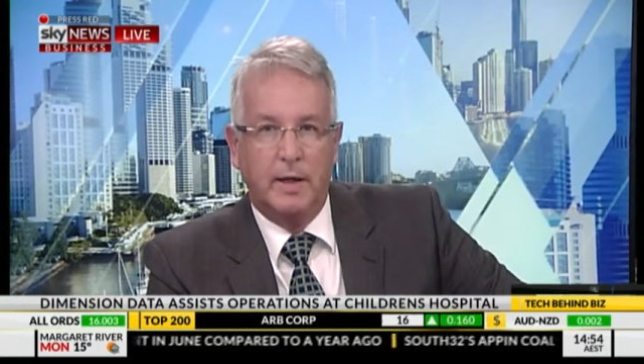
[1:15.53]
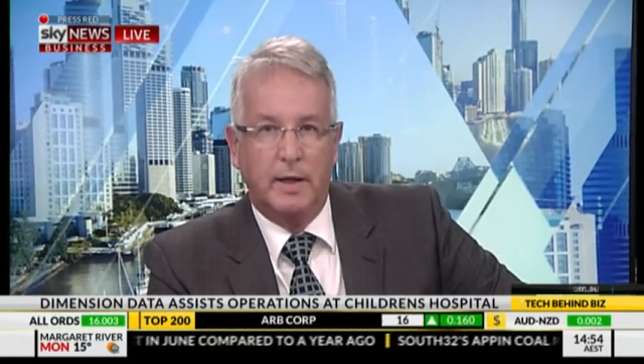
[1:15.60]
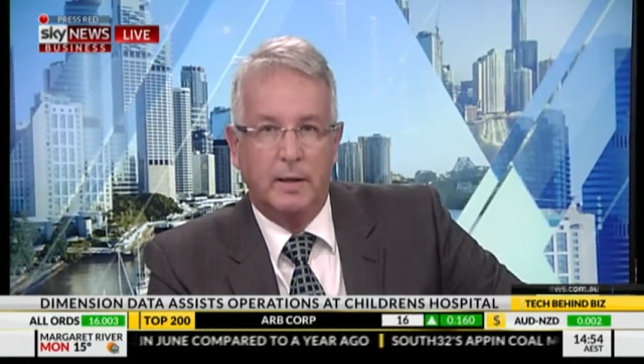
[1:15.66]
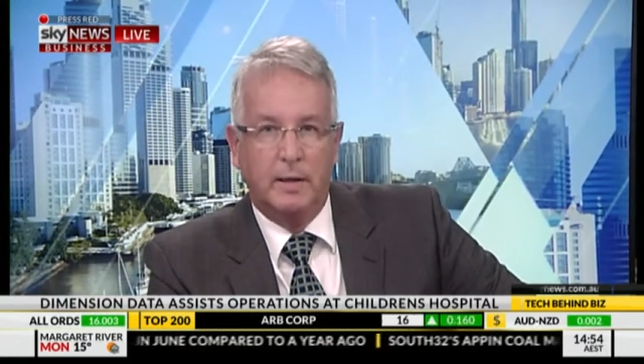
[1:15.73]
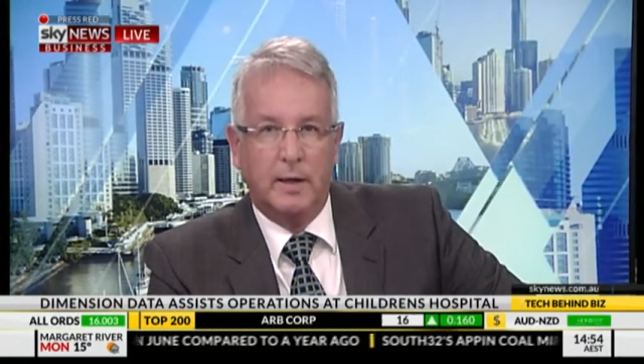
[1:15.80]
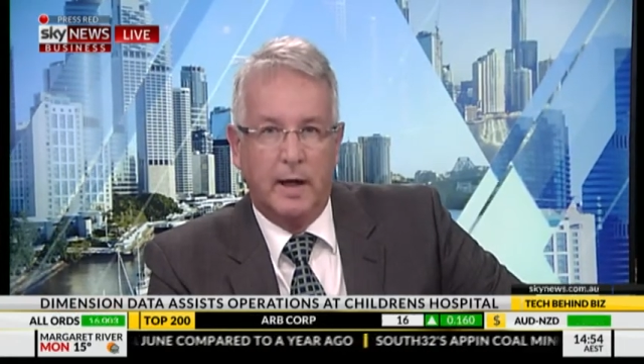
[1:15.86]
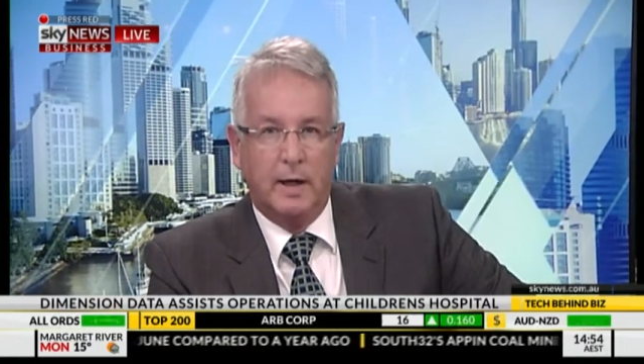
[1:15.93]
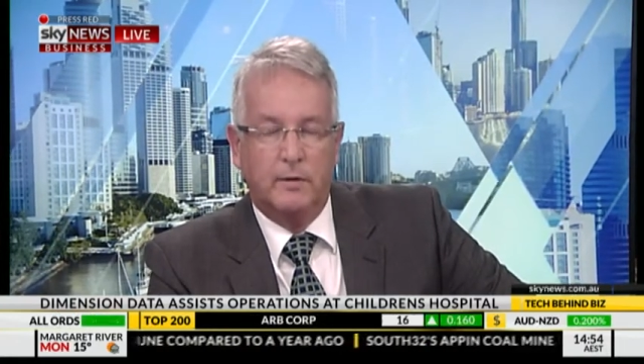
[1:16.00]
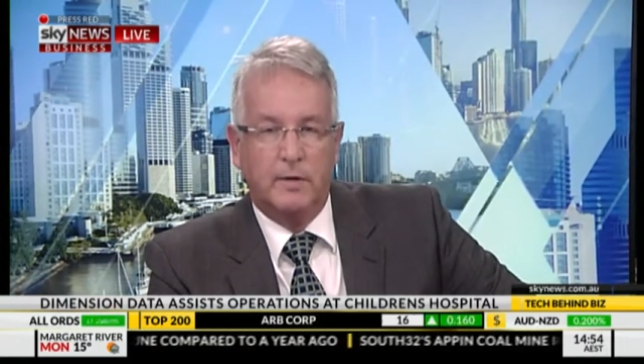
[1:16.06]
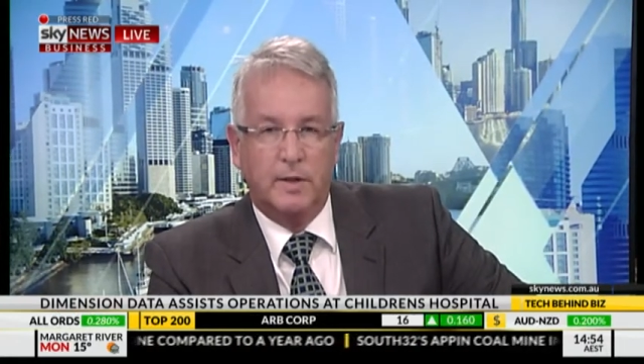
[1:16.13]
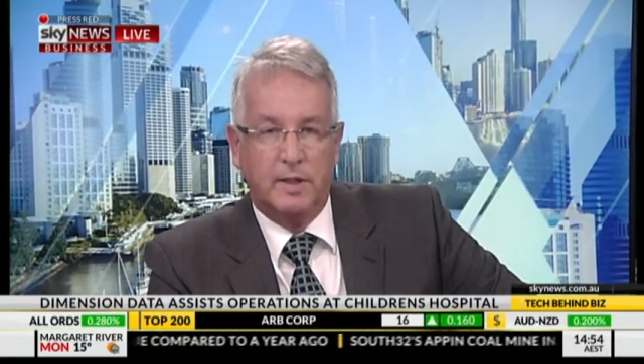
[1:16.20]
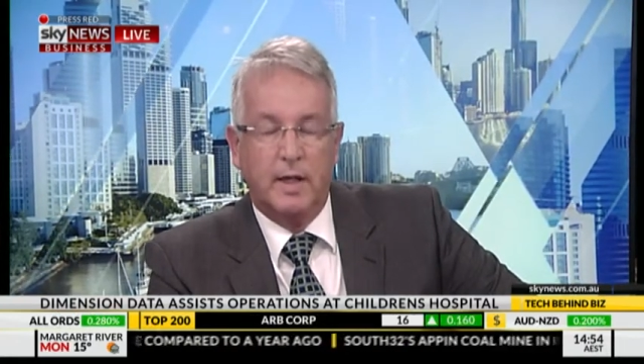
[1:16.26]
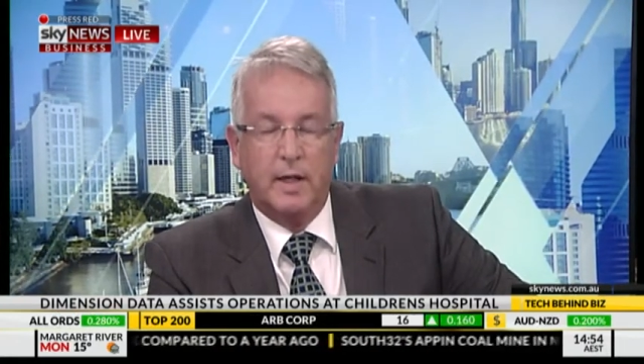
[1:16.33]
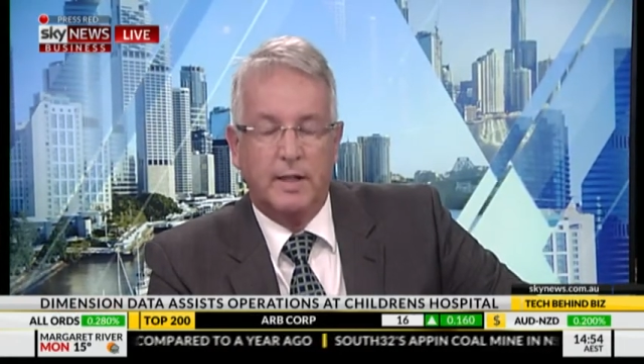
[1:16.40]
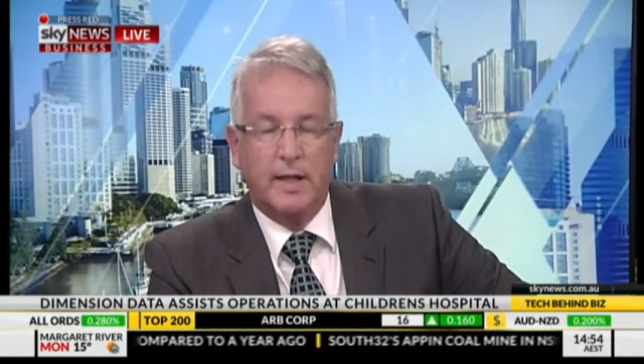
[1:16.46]
and
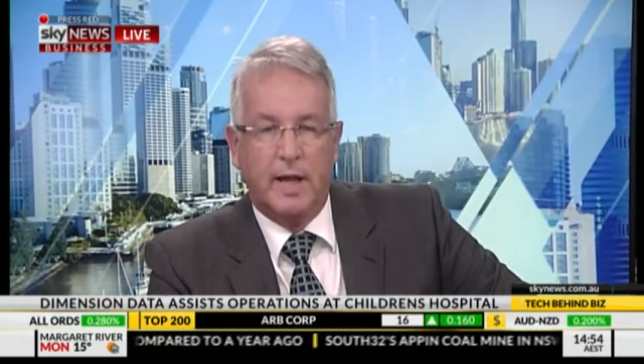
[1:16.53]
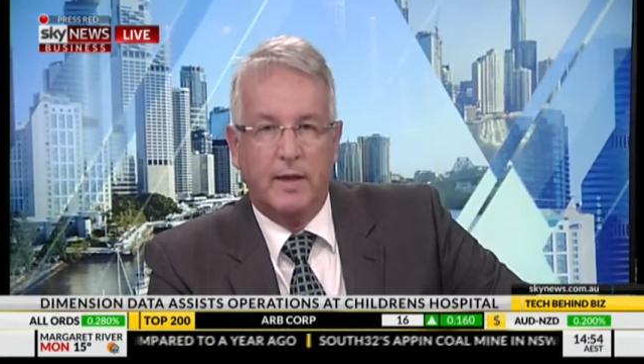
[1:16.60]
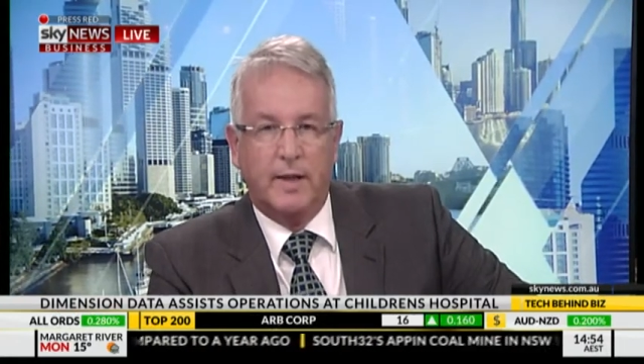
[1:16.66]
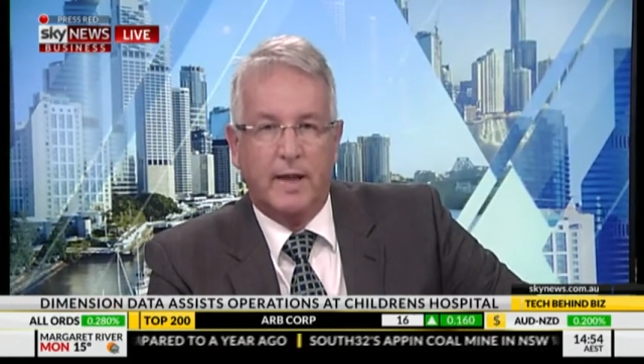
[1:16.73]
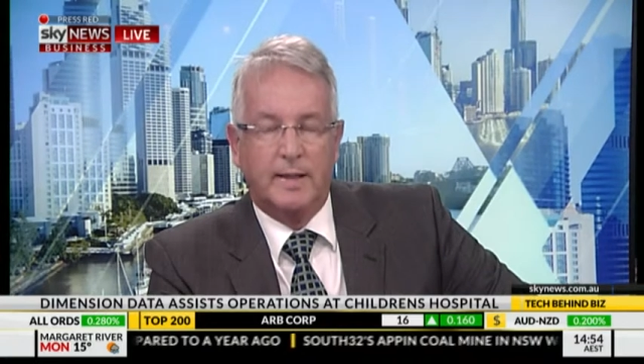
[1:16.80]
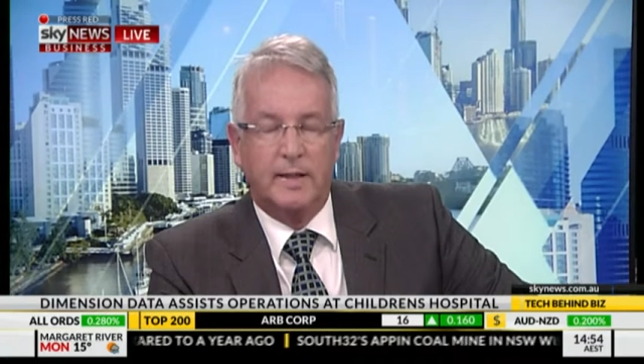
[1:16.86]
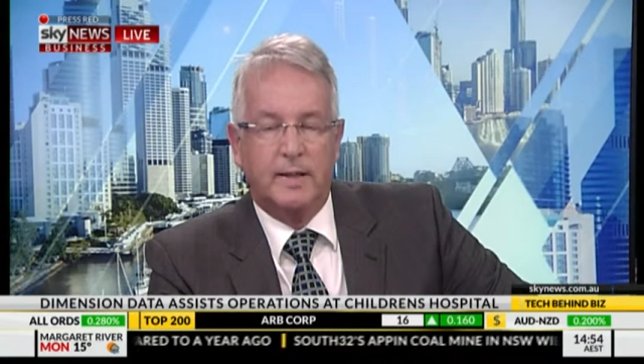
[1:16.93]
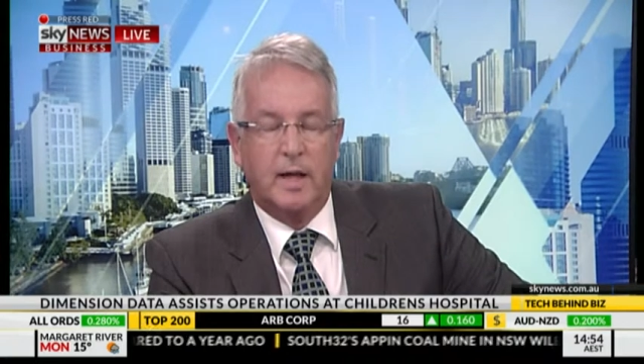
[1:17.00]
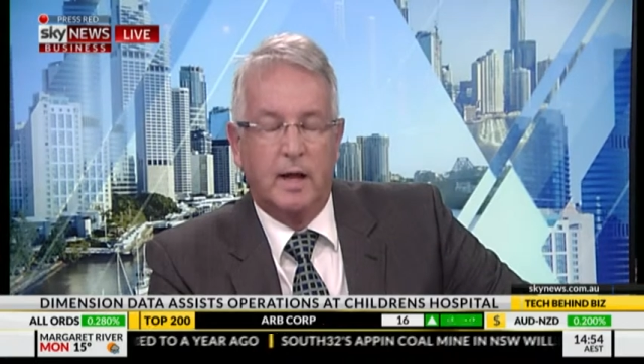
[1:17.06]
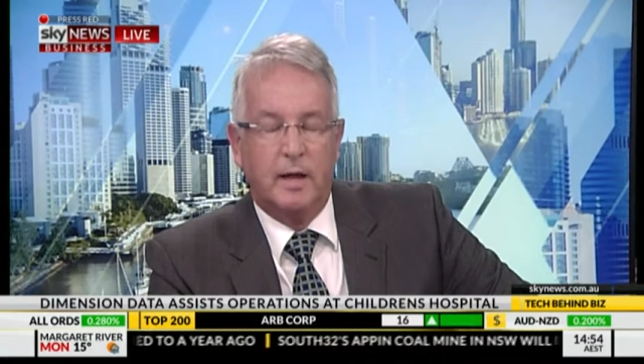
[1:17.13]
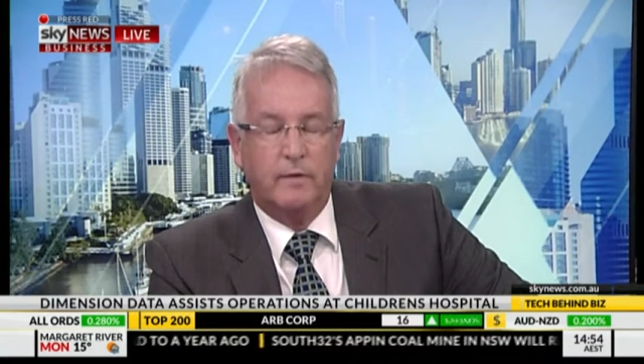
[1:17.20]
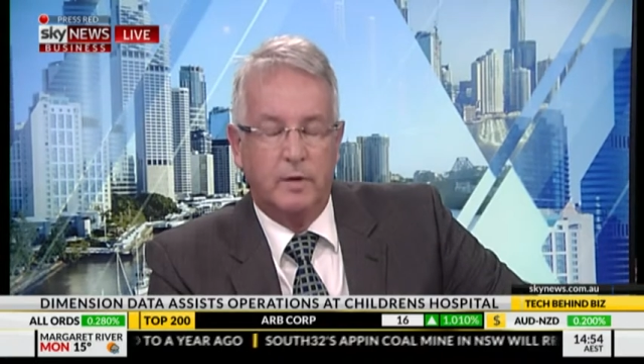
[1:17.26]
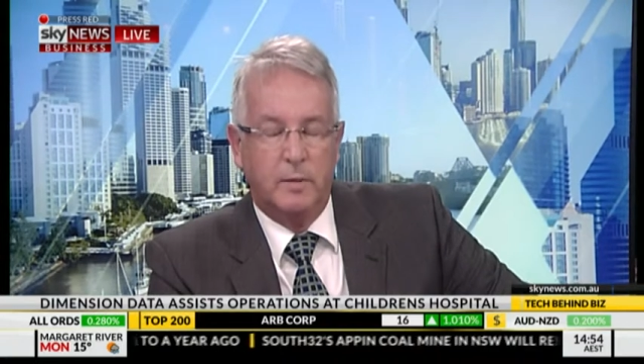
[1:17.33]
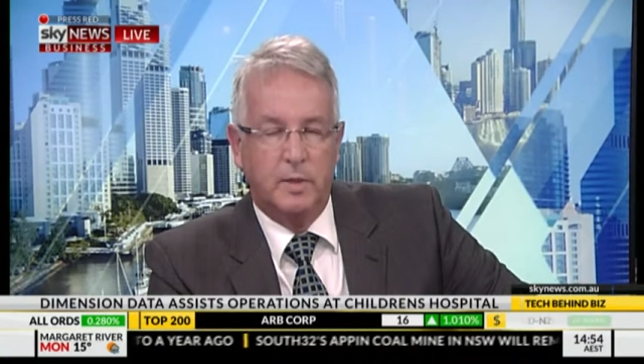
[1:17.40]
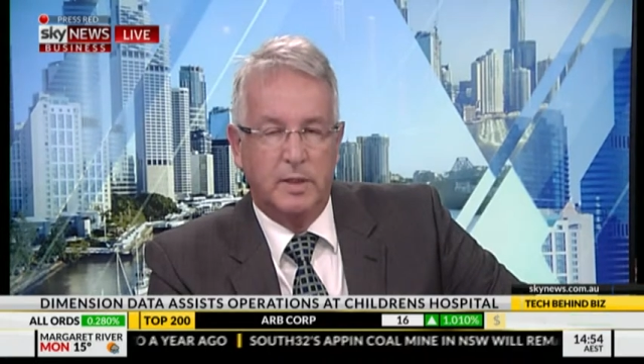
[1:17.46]
facilitate that side
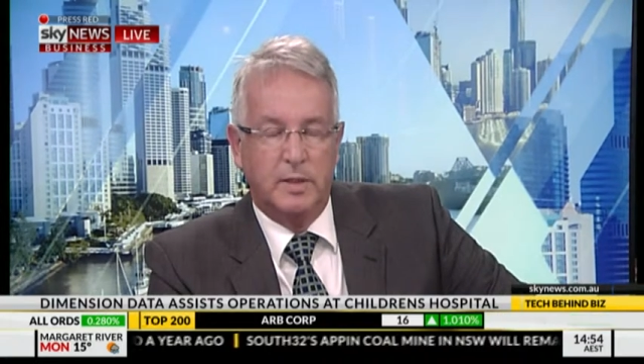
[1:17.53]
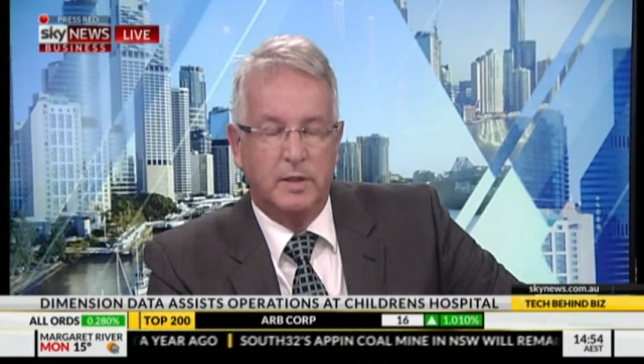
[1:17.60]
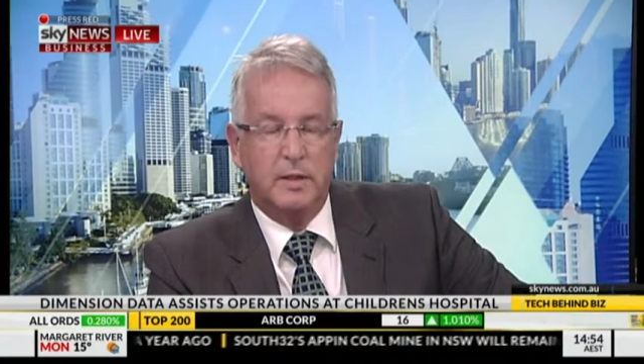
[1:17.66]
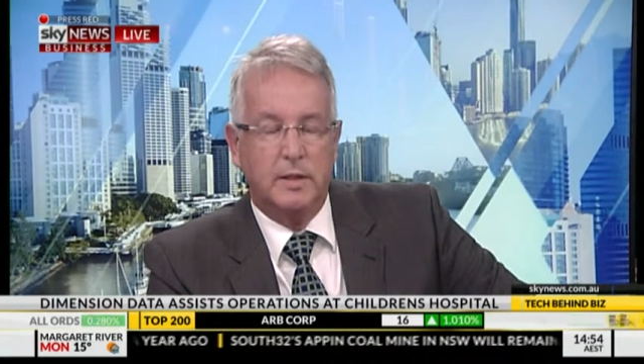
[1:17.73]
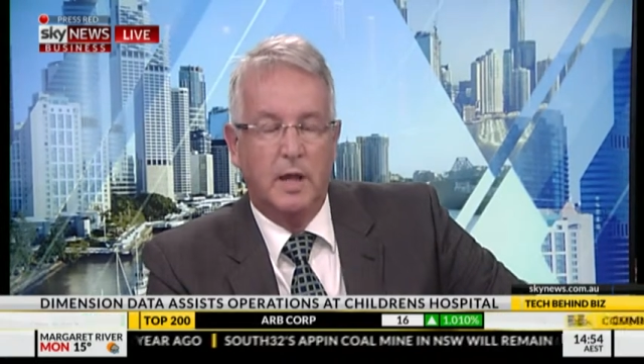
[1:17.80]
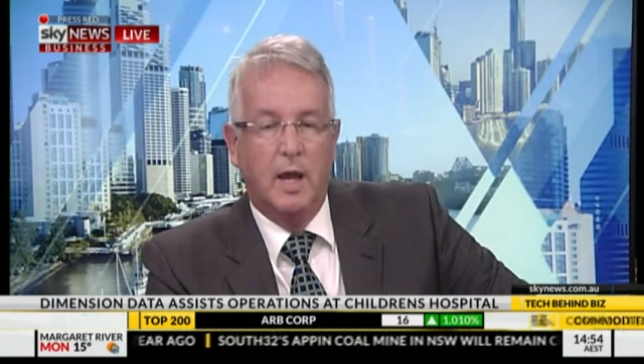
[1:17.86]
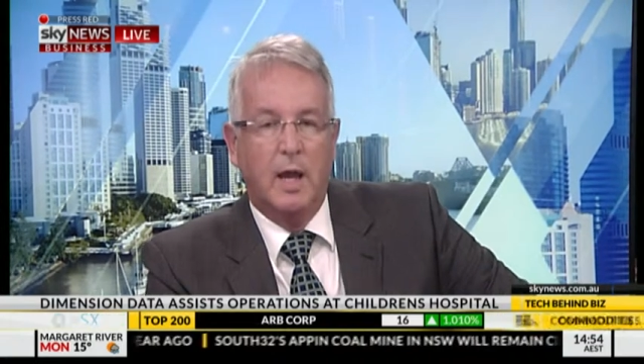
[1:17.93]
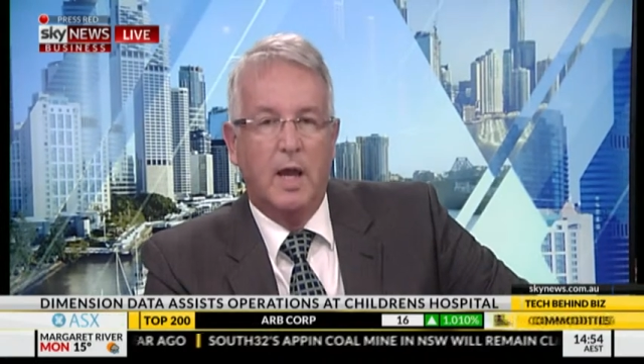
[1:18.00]
of the business.